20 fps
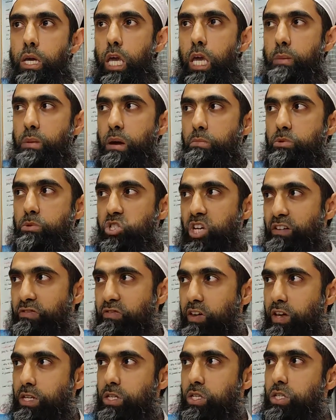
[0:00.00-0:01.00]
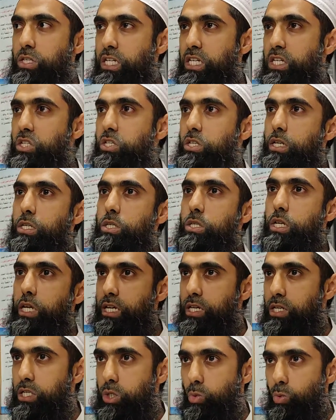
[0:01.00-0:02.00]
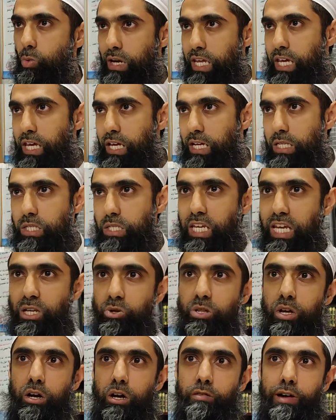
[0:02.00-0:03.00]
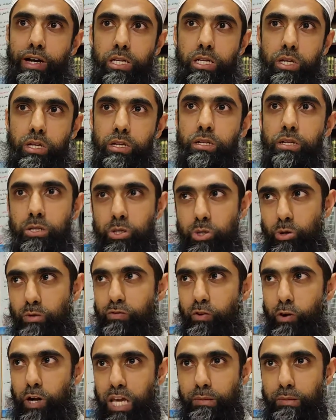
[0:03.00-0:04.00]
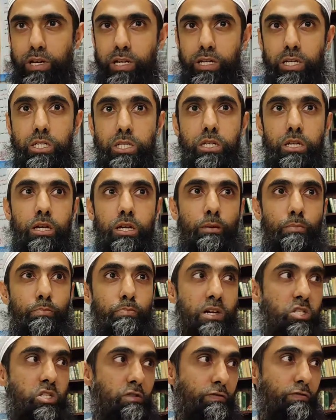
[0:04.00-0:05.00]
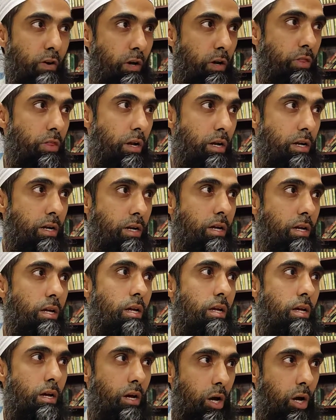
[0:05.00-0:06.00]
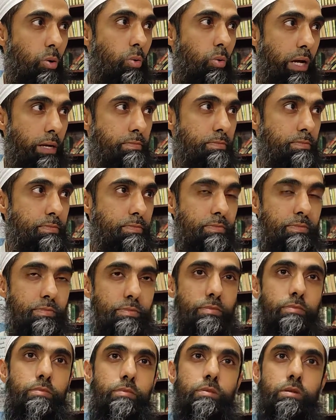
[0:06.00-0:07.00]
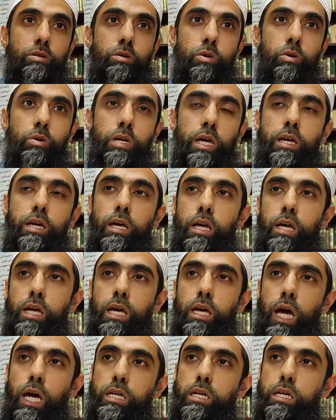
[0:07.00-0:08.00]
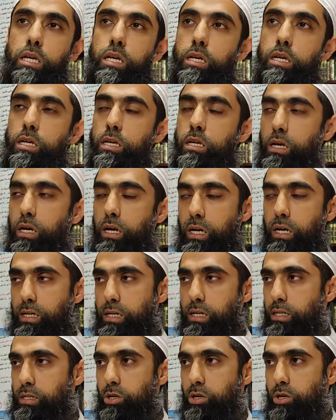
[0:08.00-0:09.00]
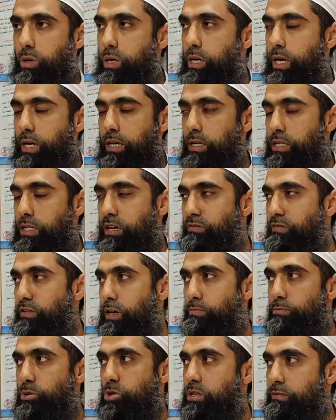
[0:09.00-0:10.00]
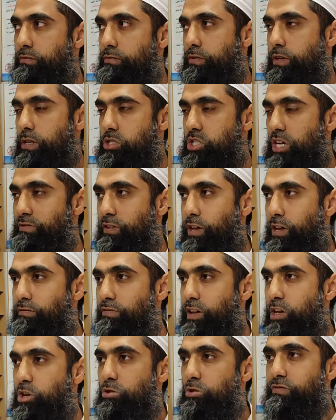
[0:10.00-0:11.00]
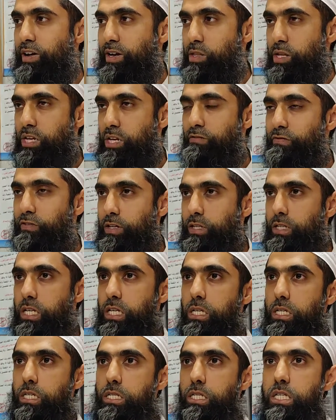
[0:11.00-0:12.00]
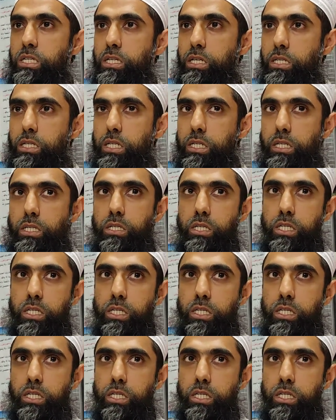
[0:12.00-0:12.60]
Imam Shafi's distance is what he can see to the horizon. So for him it is much further away. Okay? And he, different books of Shafi'i fiqh, you'll find the different distances